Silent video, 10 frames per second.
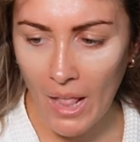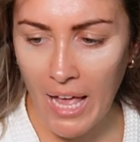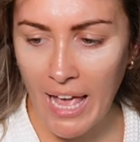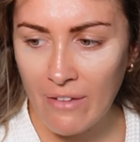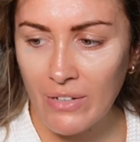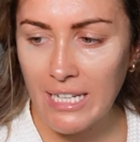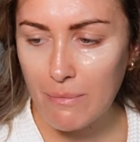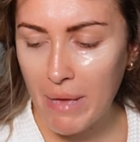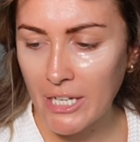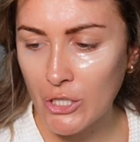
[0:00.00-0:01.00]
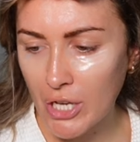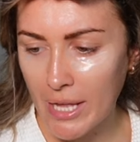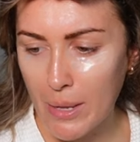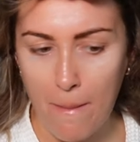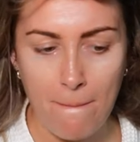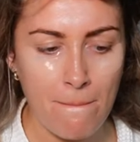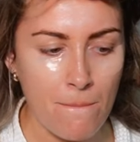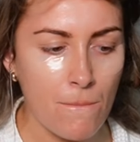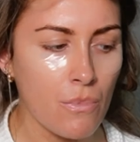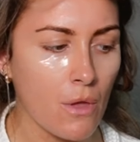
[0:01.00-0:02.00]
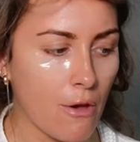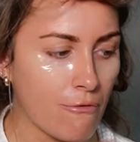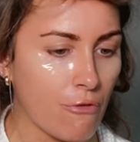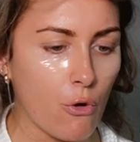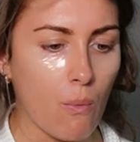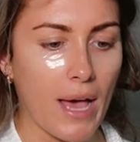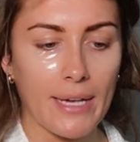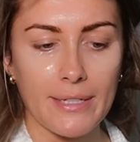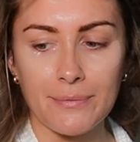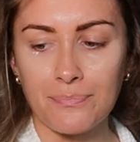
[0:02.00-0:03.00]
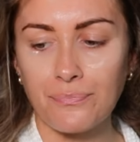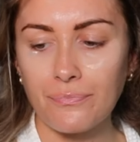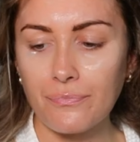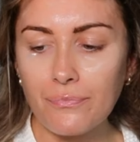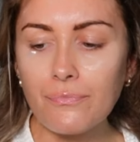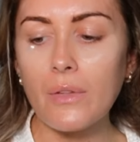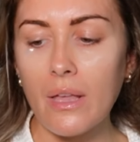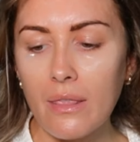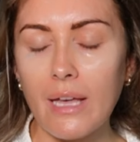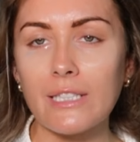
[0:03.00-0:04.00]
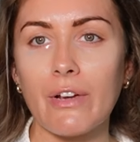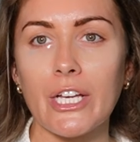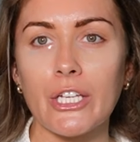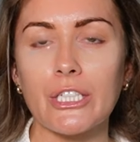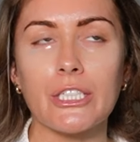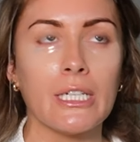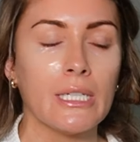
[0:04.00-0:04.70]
Yeah, I haven't had a pink gin for a while. That's very good.